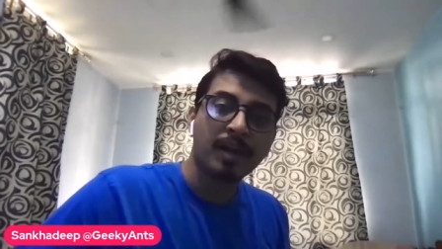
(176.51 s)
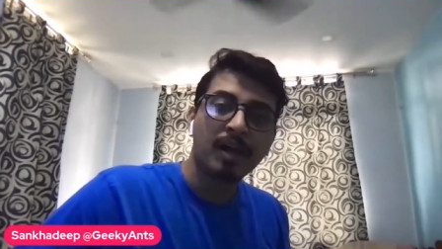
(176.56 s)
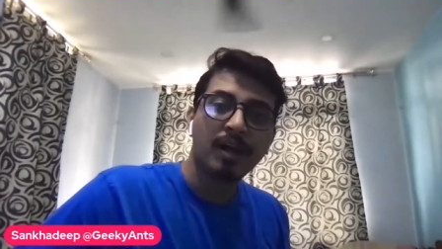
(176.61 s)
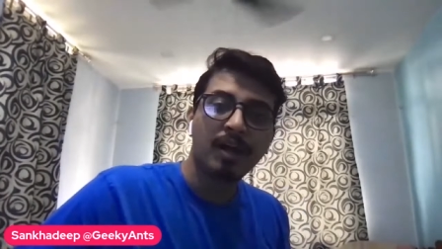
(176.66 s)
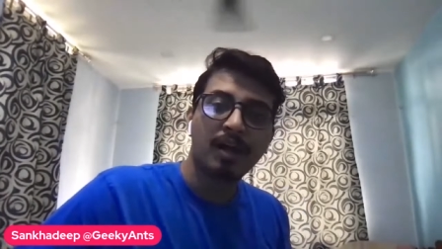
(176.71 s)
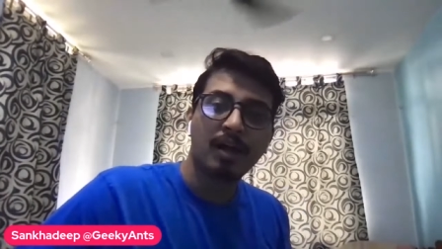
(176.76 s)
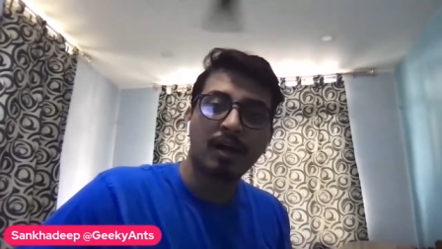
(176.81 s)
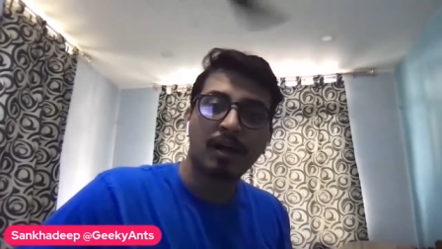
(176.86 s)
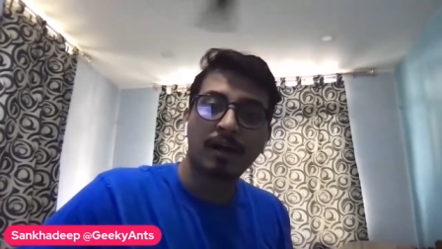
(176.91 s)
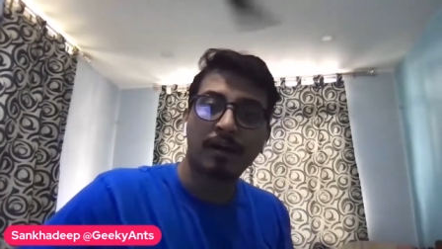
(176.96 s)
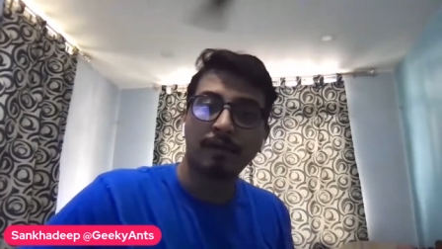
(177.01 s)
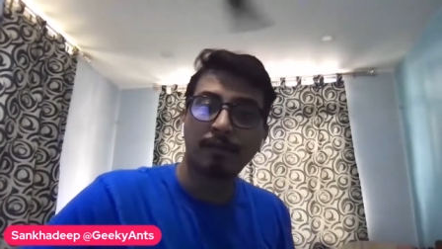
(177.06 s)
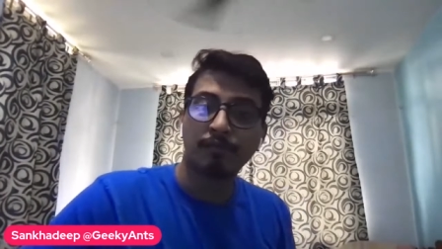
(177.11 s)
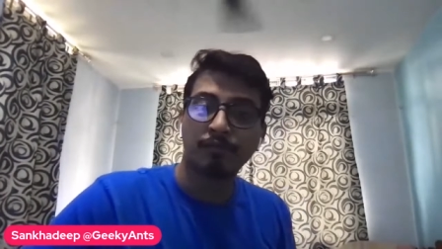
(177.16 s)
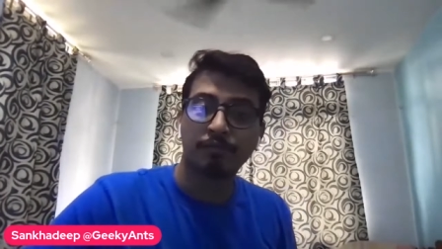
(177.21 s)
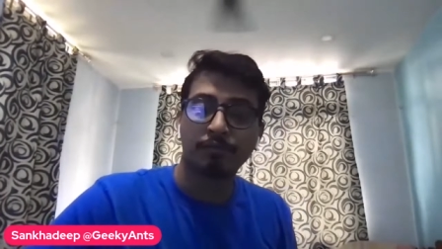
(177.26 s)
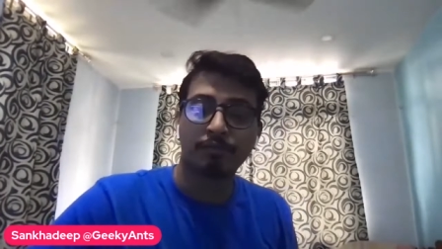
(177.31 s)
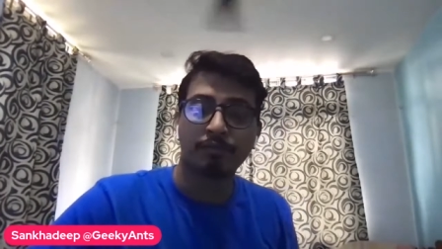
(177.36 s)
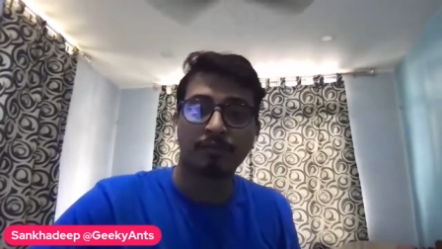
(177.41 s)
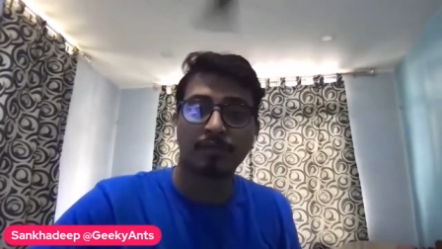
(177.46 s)
The
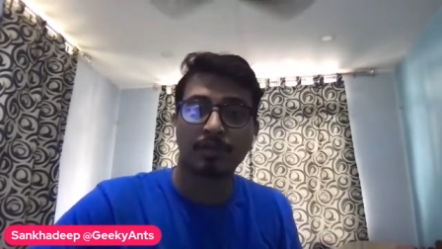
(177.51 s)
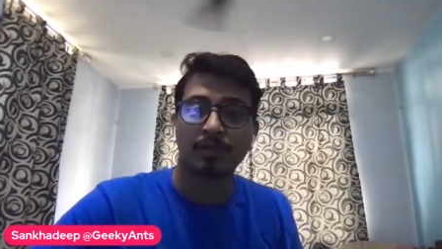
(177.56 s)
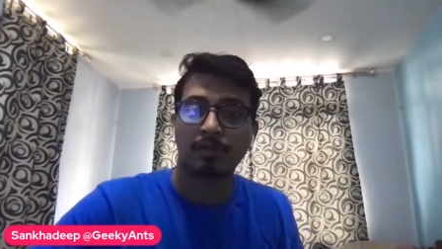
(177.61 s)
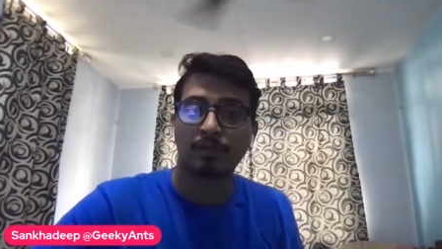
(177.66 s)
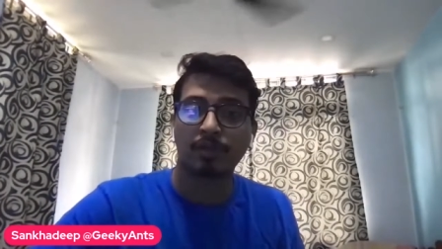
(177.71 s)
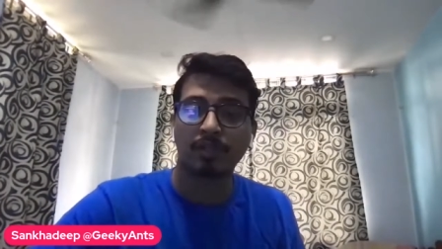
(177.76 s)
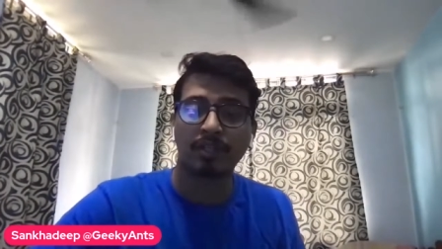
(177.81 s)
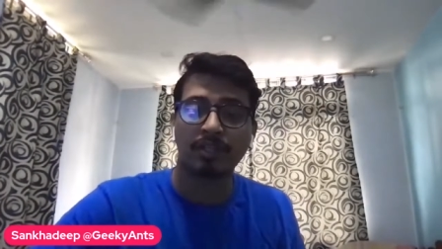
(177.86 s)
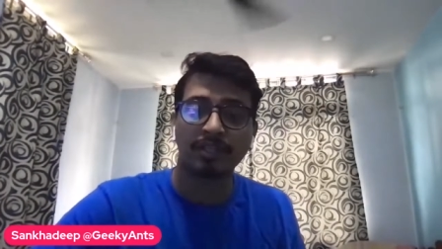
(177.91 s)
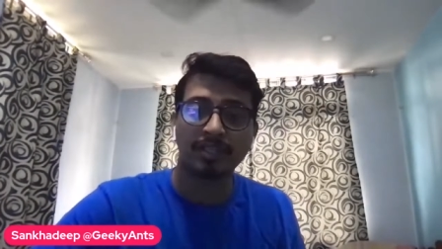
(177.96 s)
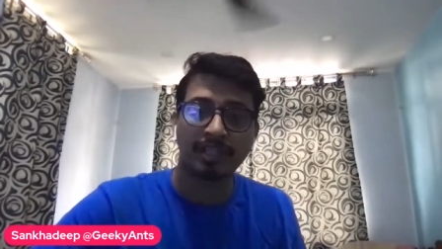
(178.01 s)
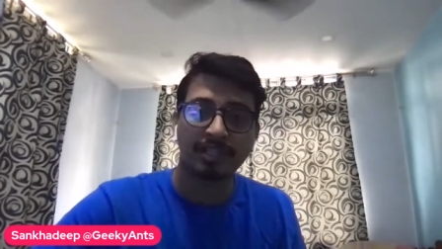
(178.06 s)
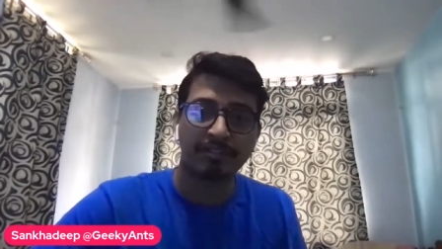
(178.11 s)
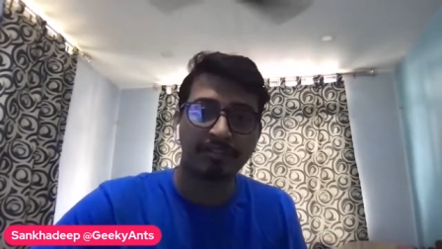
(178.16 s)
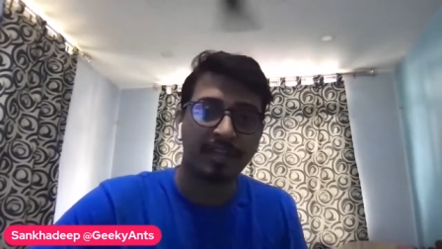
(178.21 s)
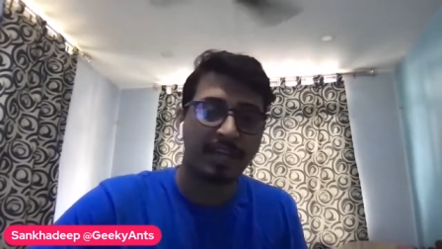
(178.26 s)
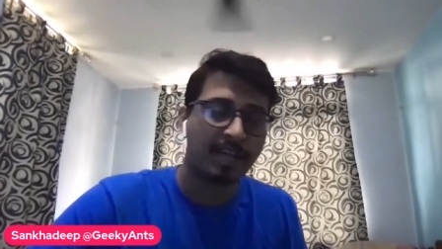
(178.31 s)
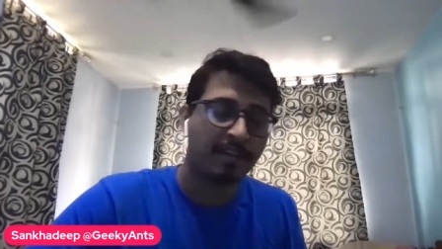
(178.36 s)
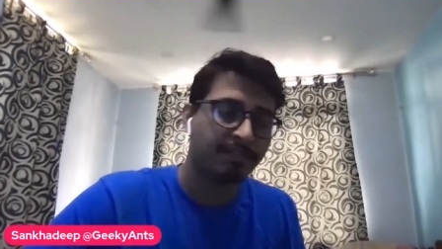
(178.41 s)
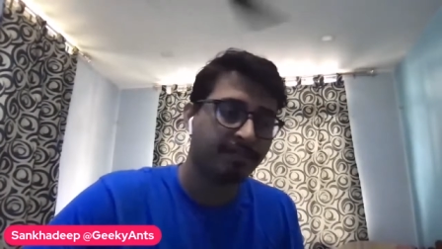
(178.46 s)
one thing
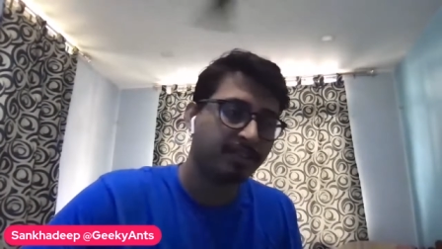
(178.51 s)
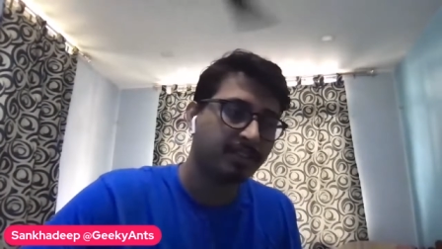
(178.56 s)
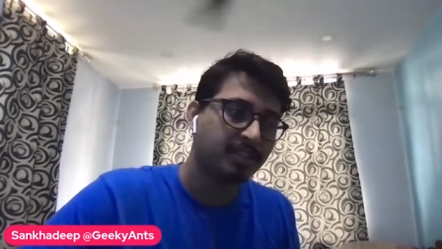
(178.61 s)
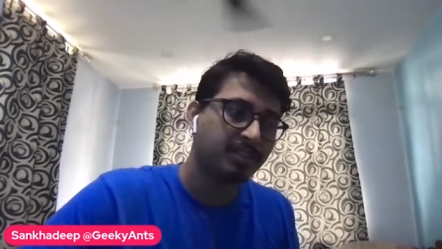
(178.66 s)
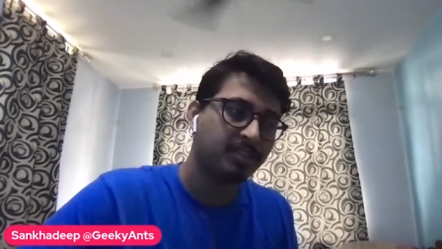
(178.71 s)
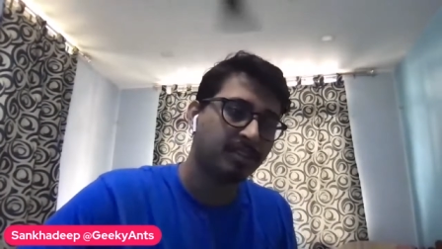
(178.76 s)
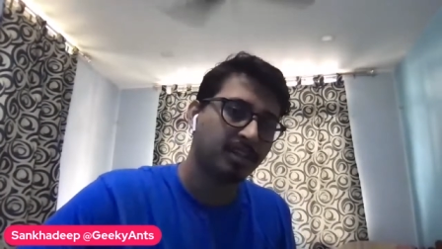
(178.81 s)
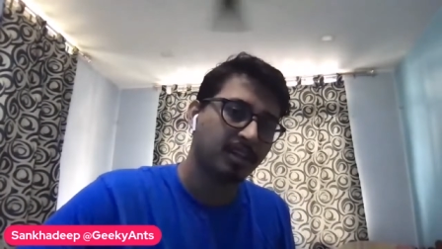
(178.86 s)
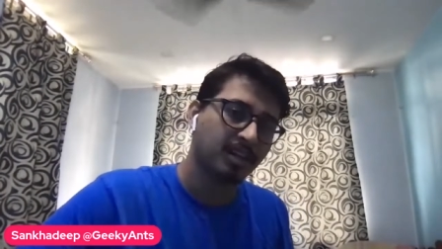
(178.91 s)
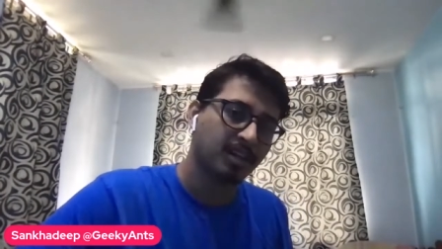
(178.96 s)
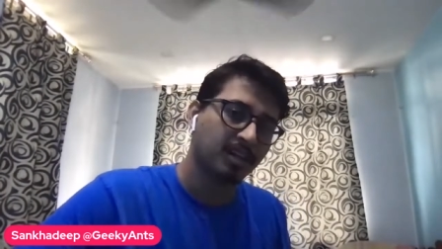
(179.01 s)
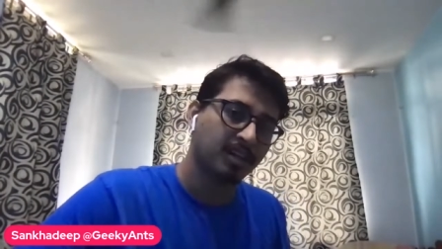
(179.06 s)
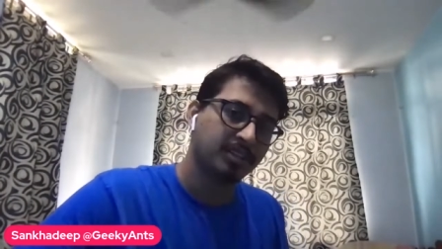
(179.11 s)
that we have is